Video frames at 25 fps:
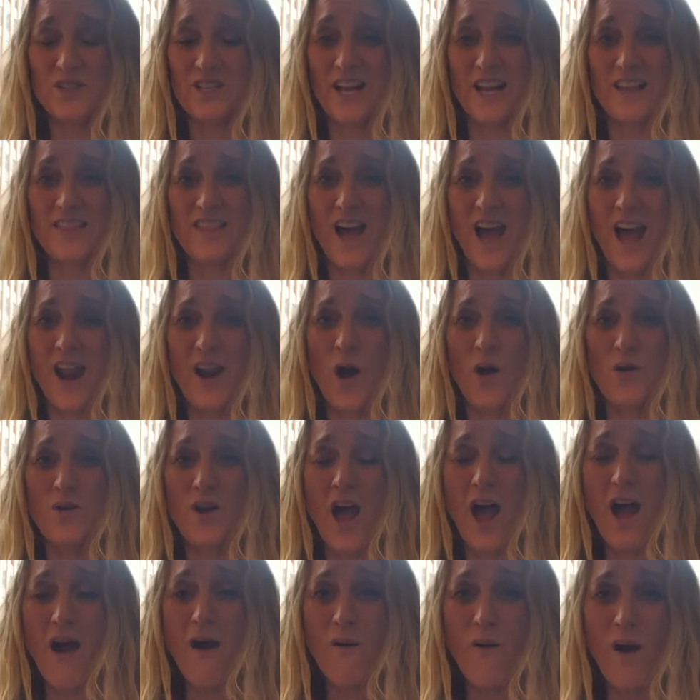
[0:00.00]
and I thought, oh
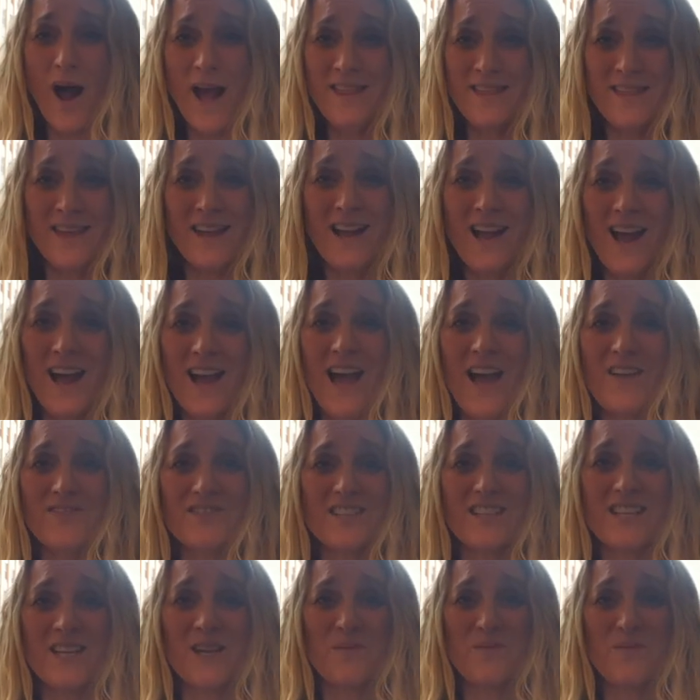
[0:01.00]
no, I think I have
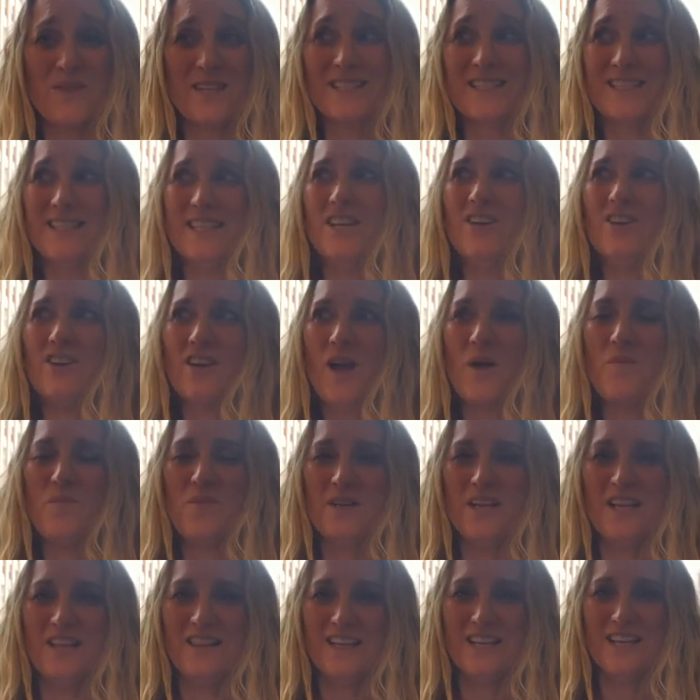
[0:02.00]
to keep this theater
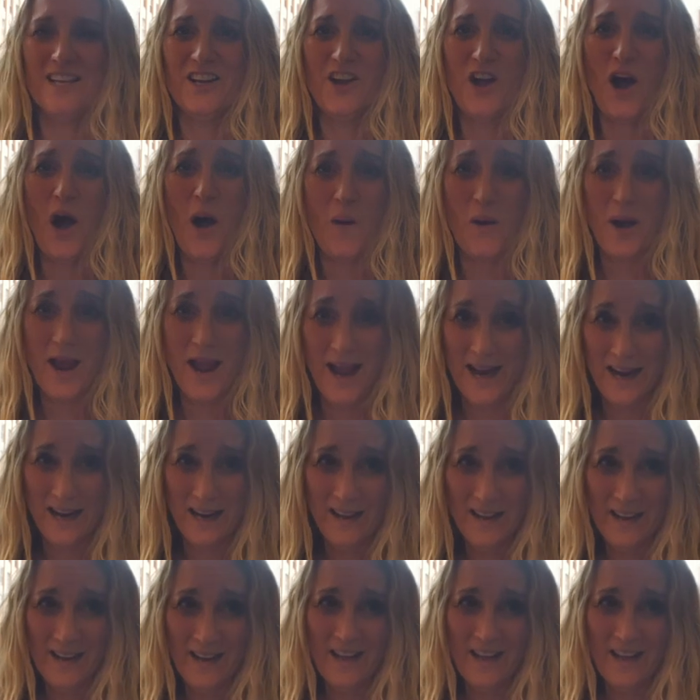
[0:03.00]
company thing going.